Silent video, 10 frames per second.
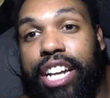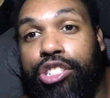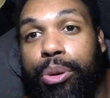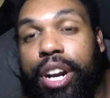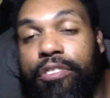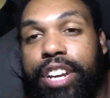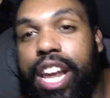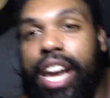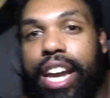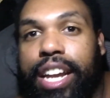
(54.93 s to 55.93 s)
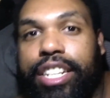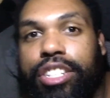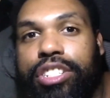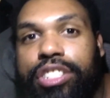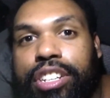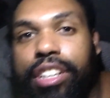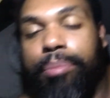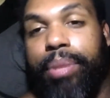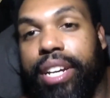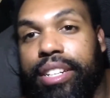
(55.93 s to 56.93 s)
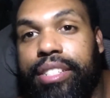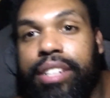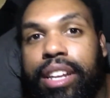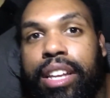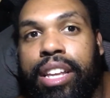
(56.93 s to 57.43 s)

into it every day to, to because